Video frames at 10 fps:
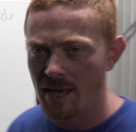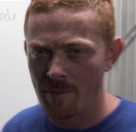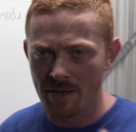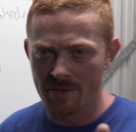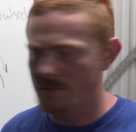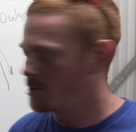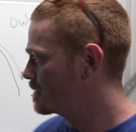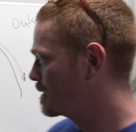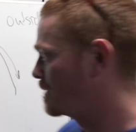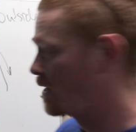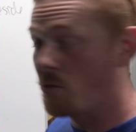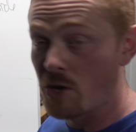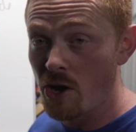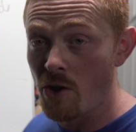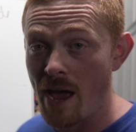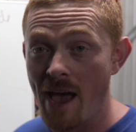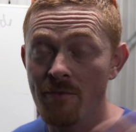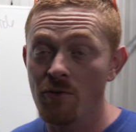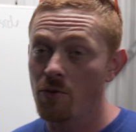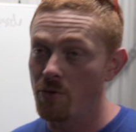about this concept. And I want to know,
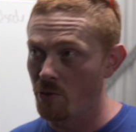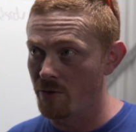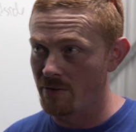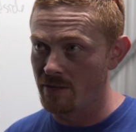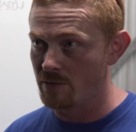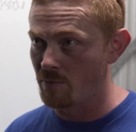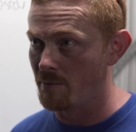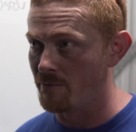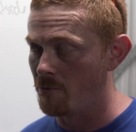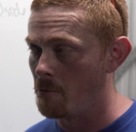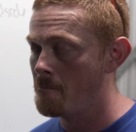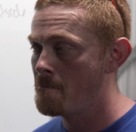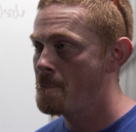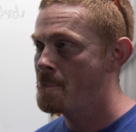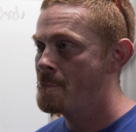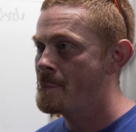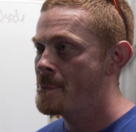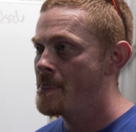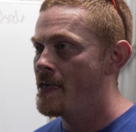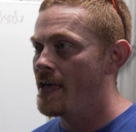have you thought of it this way before?
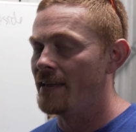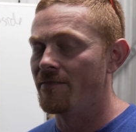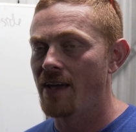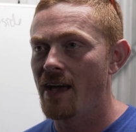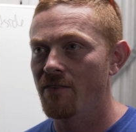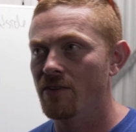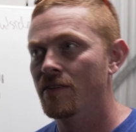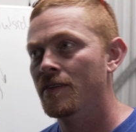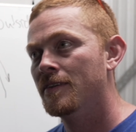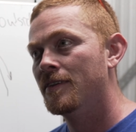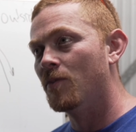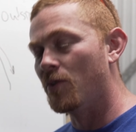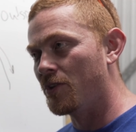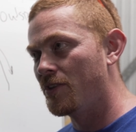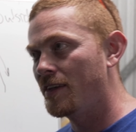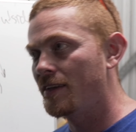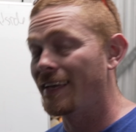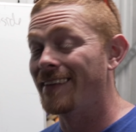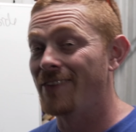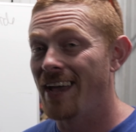And if you haven't, what do you think?
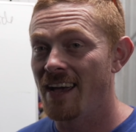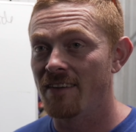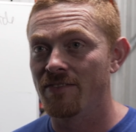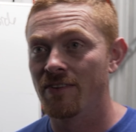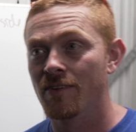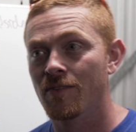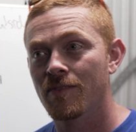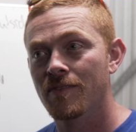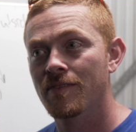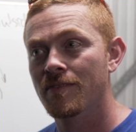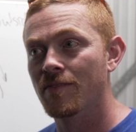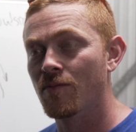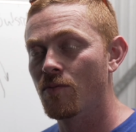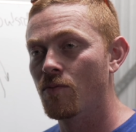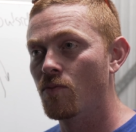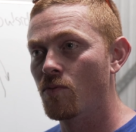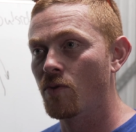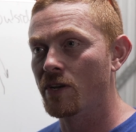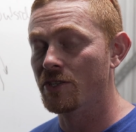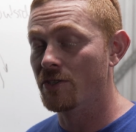And if you have,
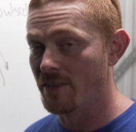what did you